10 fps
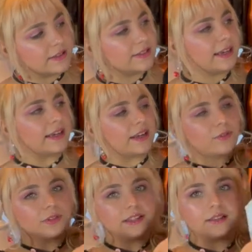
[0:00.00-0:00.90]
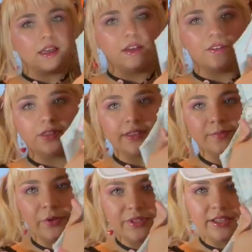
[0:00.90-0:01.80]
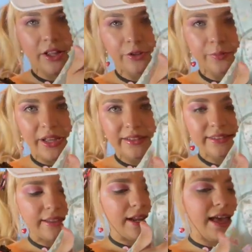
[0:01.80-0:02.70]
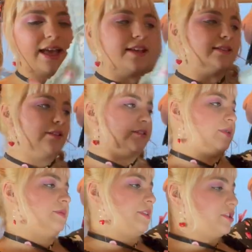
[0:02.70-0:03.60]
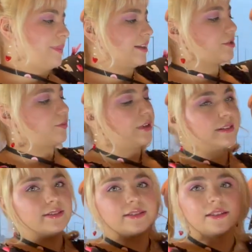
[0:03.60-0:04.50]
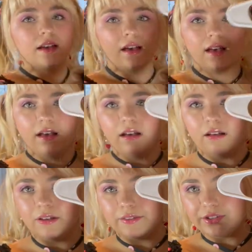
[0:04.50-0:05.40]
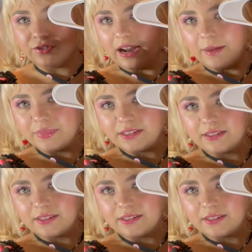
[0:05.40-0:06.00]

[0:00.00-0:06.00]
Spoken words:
and I really love these multicolored buttons that it has. It also has mismatched ones on the straps.